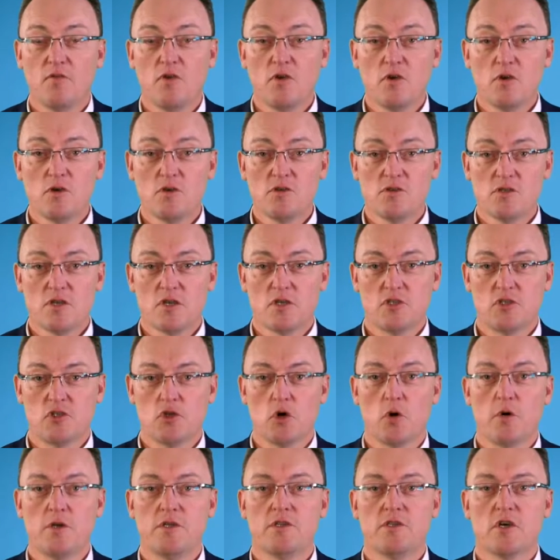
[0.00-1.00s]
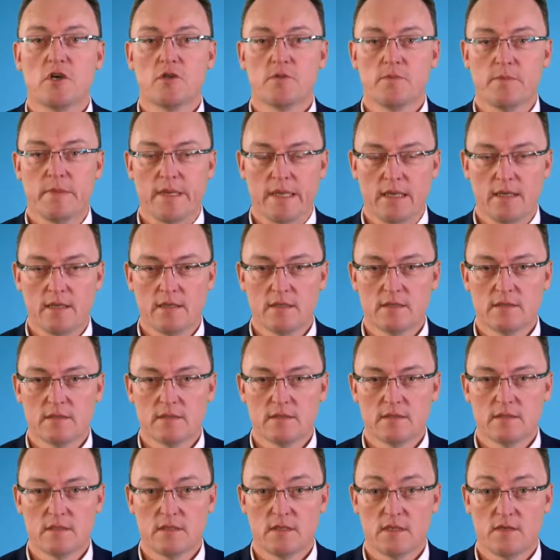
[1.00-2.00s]
If you use join.me,
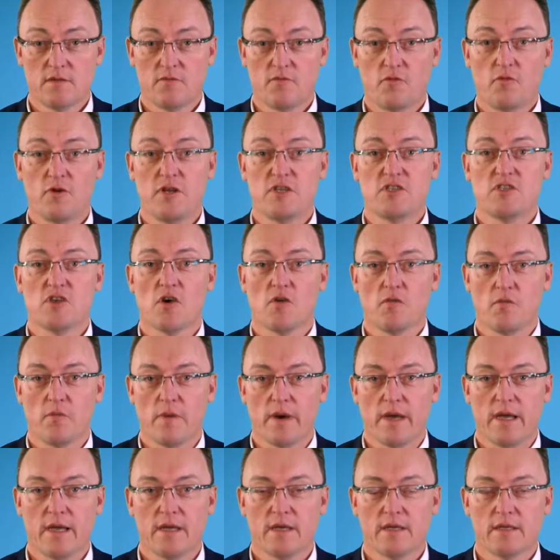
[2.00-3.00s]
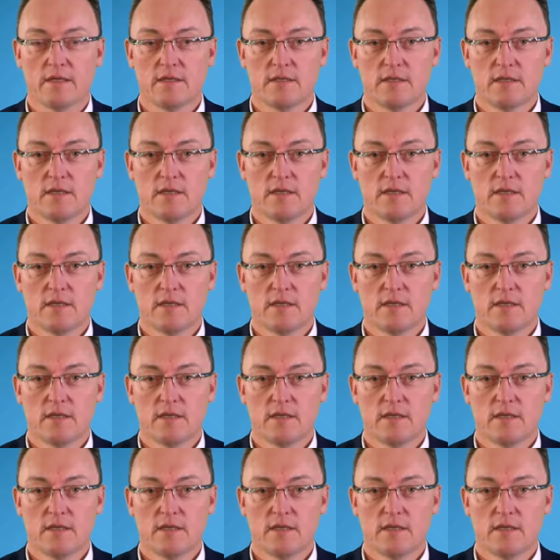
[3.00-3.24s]
free software,